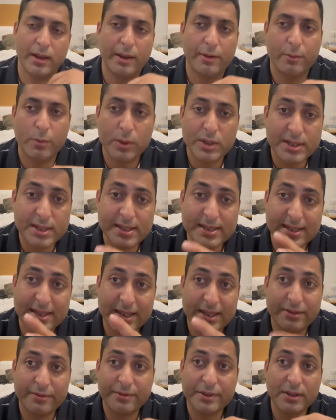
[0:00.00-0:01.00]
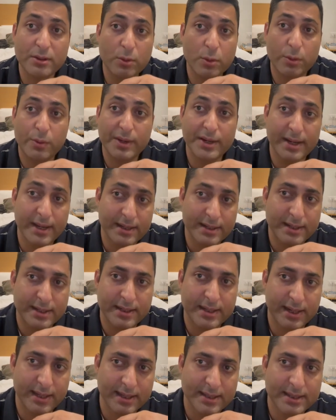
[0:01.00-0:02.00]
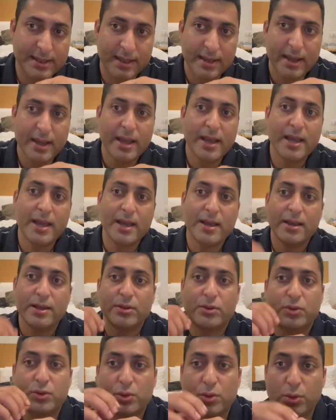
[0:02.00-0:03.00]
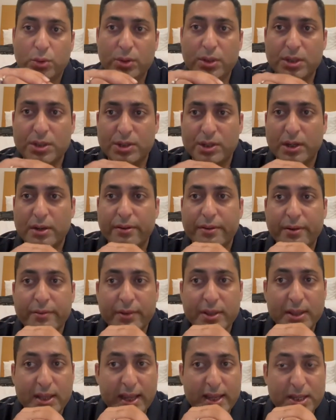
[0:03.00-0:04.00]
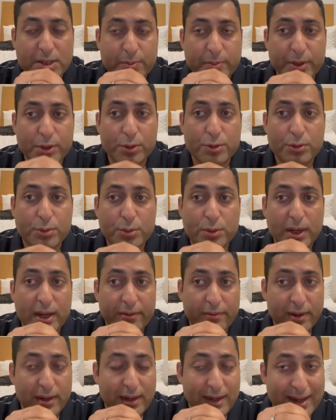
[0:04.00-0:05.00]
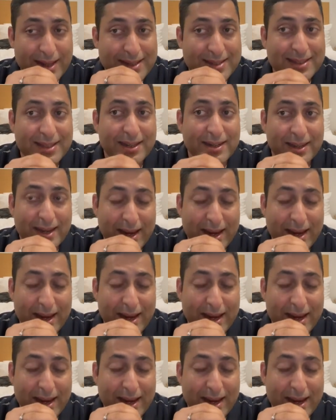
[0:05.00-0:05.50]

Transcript: What is severe COVID-19 case? So the children with SpO2 level less than